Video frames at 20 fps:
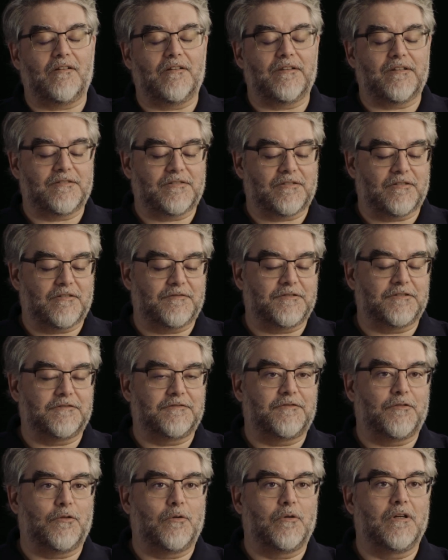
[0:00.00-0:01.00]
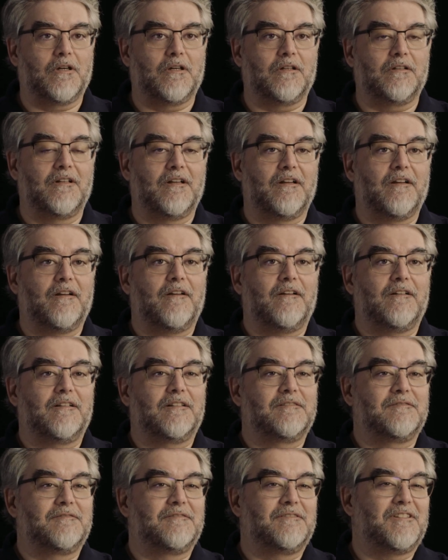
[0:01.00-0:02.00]
on the server for
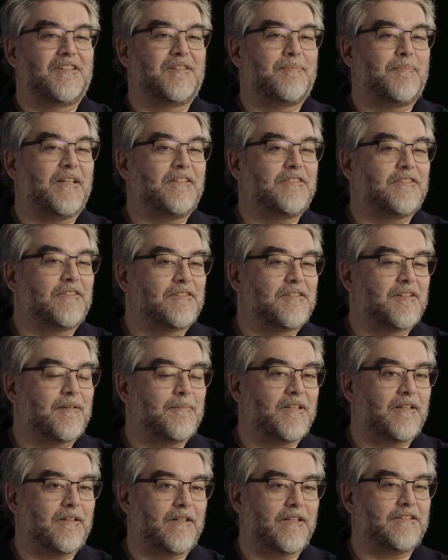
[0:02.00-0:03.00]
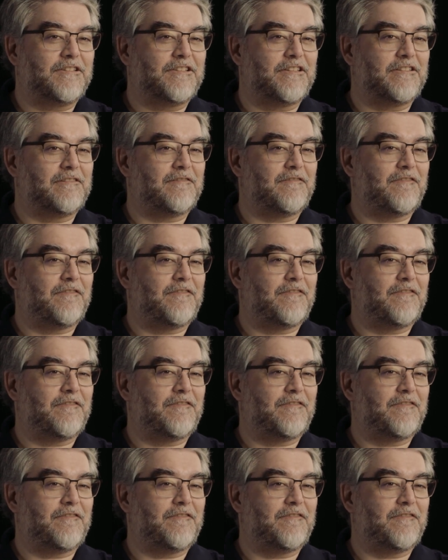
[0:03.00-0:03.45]
spatial simulation,